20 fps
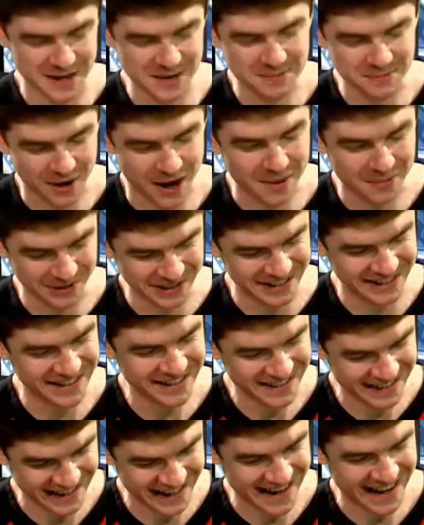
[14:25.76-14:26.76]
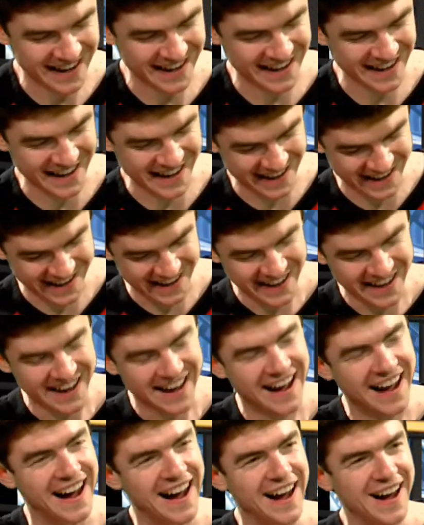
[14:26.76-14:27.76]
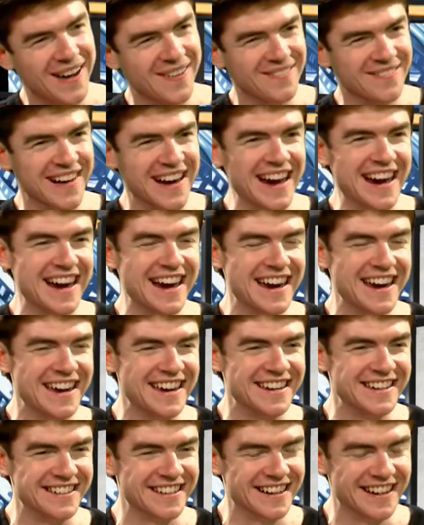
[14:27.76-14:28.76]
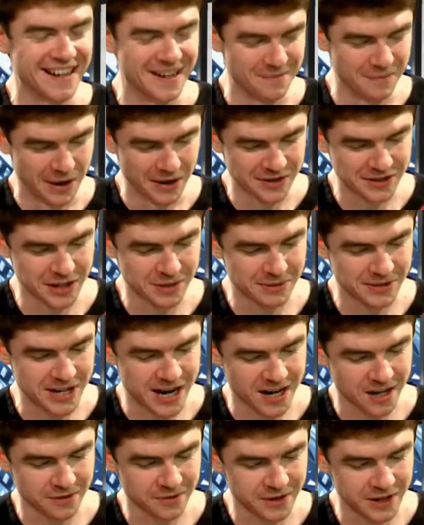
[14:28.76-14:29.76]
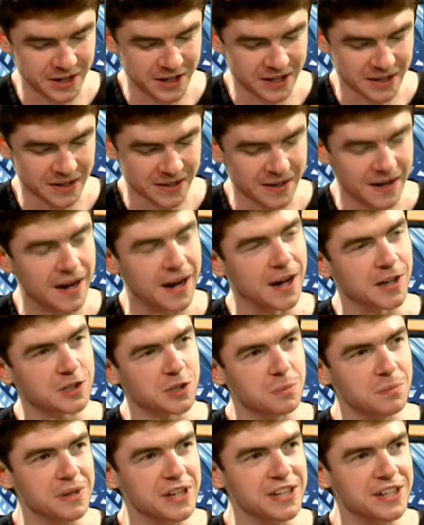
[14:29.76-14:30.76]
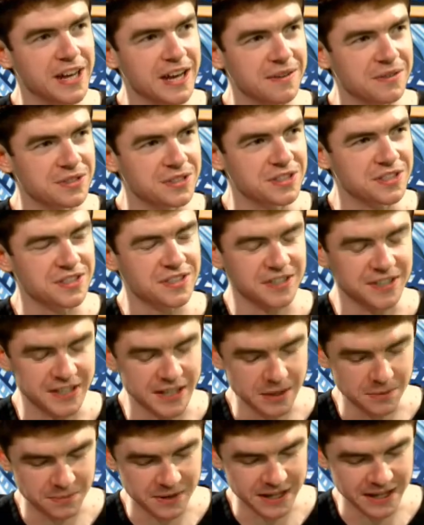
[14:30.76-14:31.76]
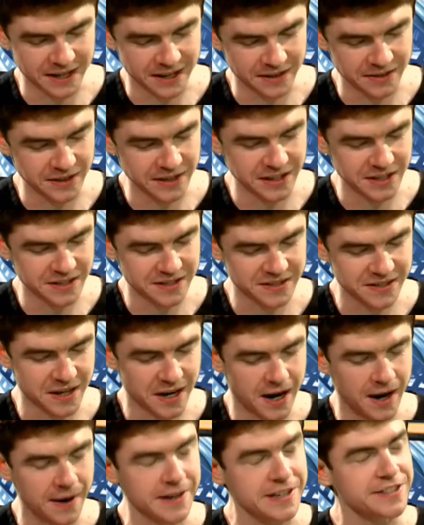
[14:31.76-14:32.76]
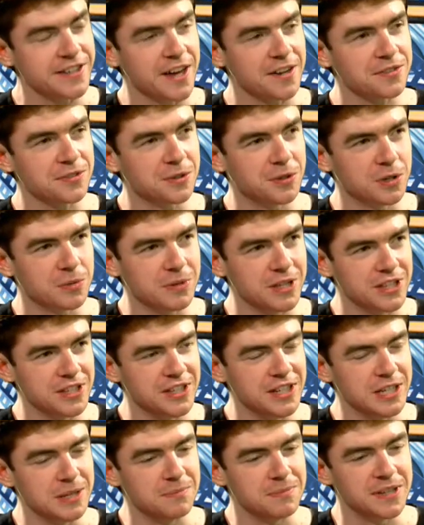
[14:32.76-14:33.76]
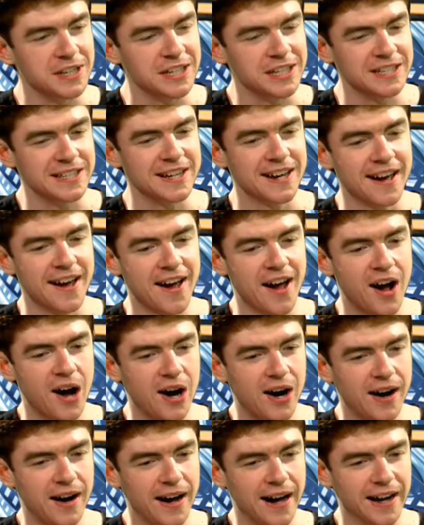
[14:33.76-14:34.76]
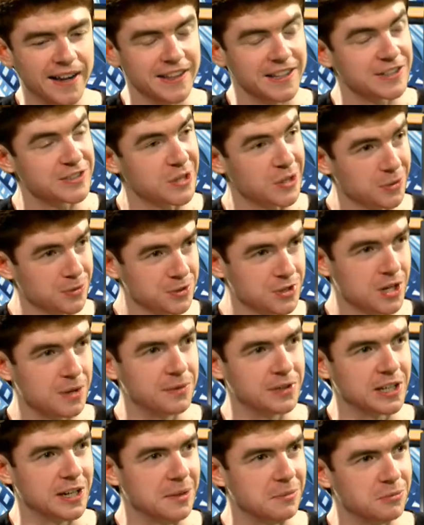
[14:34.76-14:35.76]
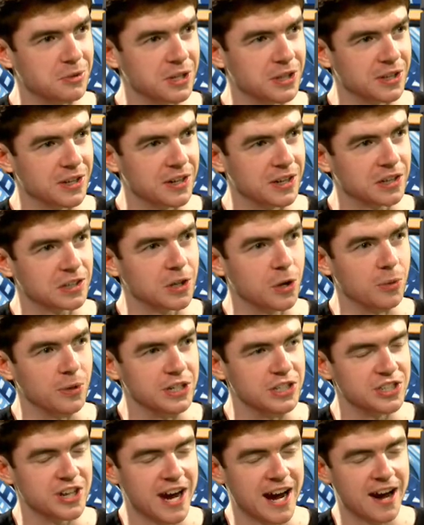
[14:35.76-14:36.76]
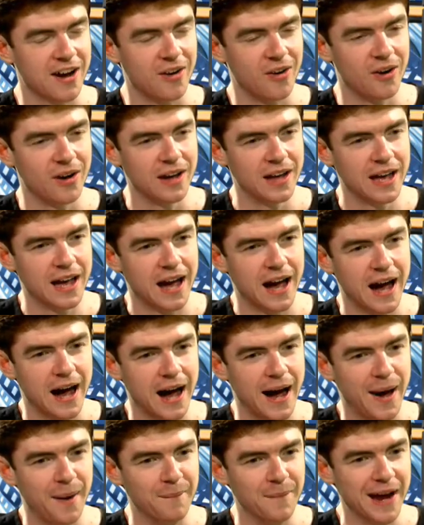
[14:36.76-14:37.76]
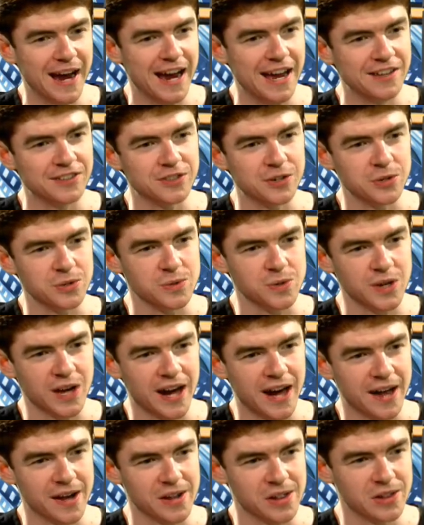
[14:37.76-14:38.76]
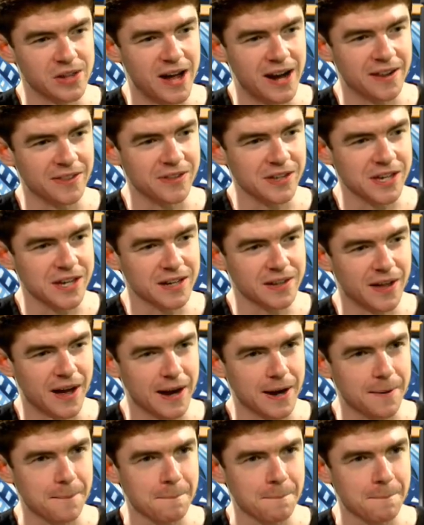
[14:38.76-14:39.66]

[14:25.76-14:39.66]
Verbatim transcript: probably did, yeah, yeah. Um, and um, cinematography here, uh, so Ben Davis is the DP on this. Uh, he's actually going to be the DP on The Eternals coming up with uh, Chloe Zhao. Um, and so you got a lot of the like